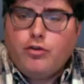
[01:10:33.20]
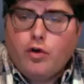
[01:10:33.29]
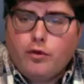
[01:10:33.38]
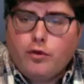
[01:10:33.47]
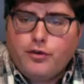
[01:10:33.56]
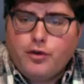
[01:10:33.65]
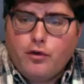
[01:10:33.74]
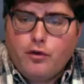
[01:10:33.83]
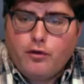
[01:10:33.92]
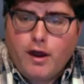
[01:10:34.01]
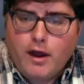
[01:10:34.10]
Jost wants to know
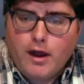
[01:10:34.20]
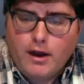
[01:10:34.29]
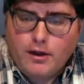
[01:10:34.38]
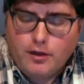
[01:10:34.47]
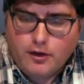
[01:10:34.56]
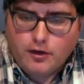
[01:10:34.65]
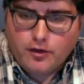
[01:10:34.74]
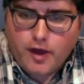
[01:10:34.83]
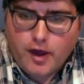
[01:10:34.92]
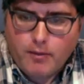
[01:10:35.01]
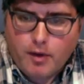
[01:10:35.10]
if you have anything to
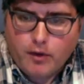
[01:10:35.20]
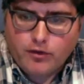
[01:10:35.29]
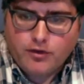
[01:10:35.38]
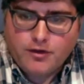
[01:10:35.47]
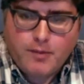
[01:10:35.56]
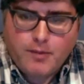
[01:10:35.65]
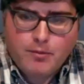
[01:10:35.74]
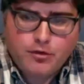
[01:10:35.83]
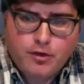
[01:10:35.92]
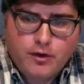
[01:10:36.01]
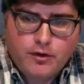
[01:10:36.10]
say about step
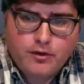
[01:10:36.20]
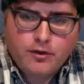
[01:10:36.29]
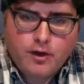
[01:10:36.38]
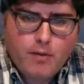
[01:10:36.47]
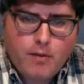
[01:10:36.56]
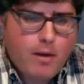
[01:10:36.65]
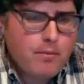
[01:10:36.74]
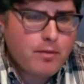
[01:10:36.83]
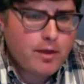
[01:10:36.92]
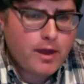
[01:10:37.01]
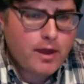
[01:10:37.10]
streets. I'm,
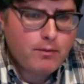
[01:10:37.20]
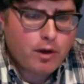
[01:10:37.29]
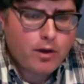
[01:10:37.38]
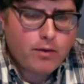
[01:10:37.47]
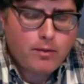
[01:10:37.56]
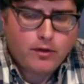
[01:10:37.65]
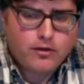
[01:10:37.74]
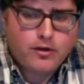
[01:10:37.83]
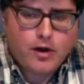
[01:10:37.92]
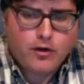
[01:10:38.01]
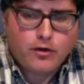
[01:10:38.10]
I'm thinking it probably means
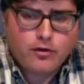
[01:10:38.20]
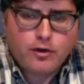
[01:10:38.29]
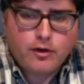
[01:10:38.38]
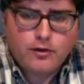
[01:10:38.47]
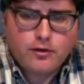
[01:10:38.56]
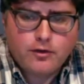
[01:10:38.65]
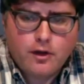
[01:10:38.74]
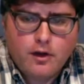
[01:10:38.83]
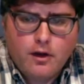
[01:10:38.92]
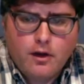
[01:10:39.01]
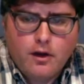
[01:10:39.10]
stair streets,
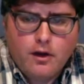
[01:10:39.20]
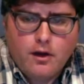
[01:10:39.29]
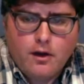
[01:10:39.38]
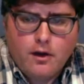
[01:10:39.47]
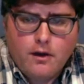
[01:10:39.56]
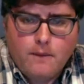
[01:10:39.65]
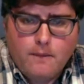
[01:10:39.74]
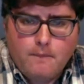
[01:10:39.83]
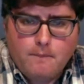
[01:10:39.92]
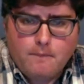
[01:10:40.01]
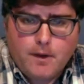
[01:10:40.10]

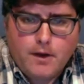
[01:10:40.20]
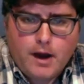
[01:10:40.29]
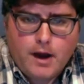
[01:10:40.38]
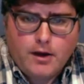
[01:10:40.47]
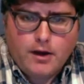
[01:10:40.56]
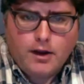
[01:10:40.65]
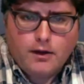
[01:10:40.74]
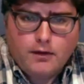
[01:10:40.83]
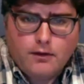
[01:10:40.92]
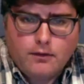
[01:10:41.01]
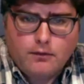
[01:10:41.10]

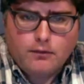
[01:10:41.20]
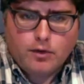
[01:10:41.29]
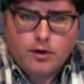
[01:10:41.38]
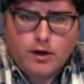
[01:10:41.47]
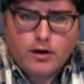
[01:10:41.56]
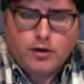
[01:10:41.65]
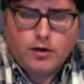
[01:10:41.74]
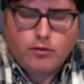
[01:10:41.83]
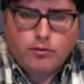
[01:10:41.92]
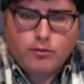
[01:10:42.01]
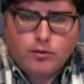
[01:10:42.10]
connecting
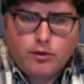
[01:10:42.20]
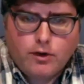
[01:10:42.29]
connecting, there,